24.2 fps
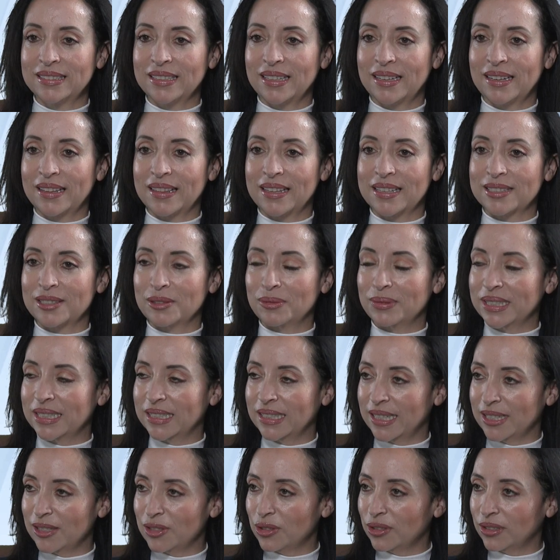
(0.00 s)
that's a
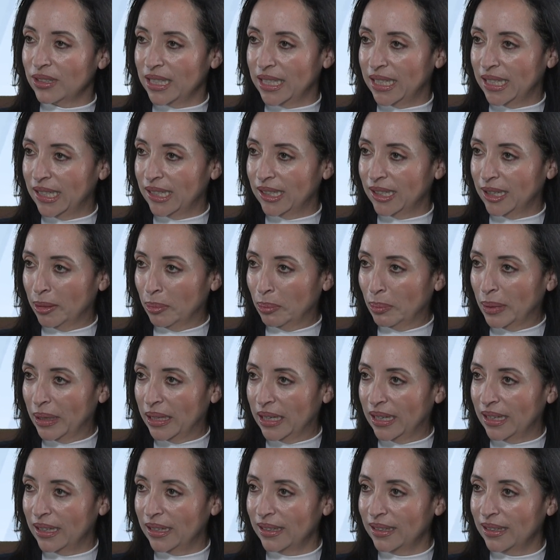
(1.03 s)
residential cleaning
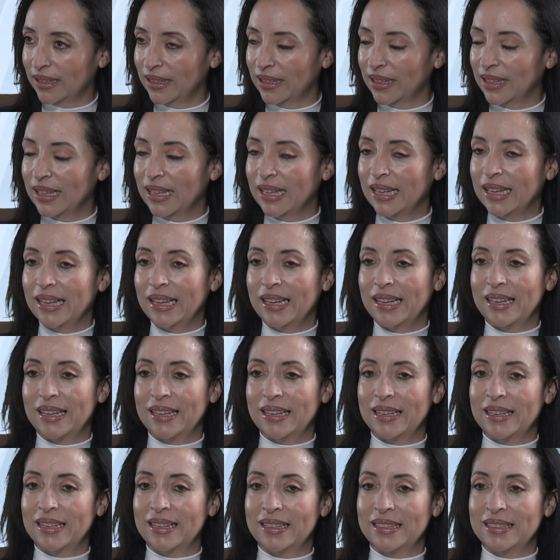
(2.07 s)
company.
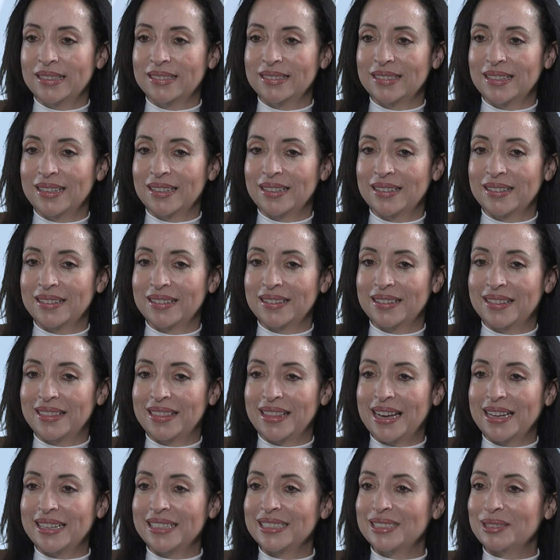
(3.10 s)
And that
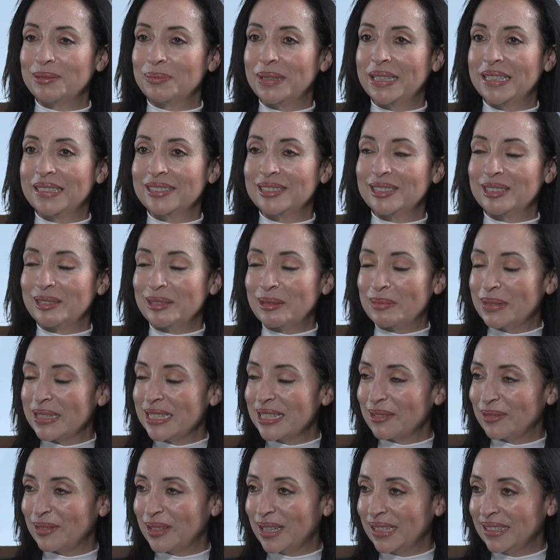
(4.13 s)
has been so
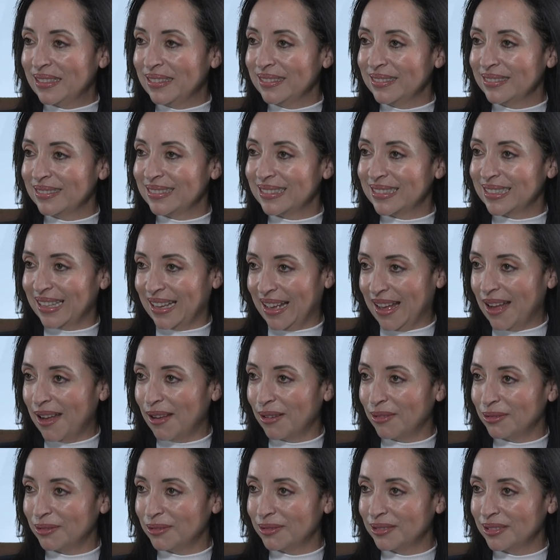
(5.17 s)
much fun to
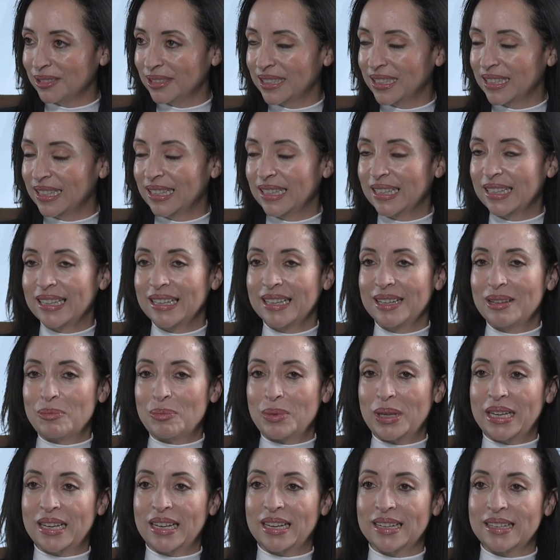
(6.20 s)
have
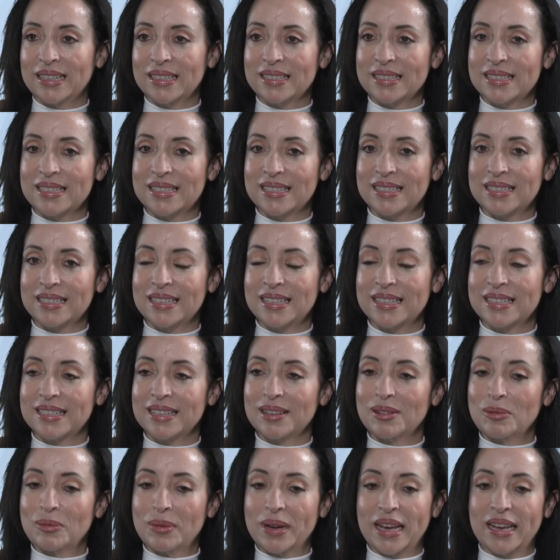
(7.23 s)
because it's
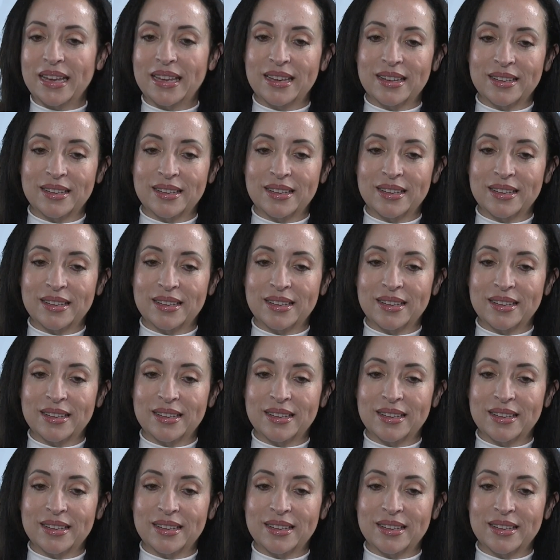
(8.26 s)
a way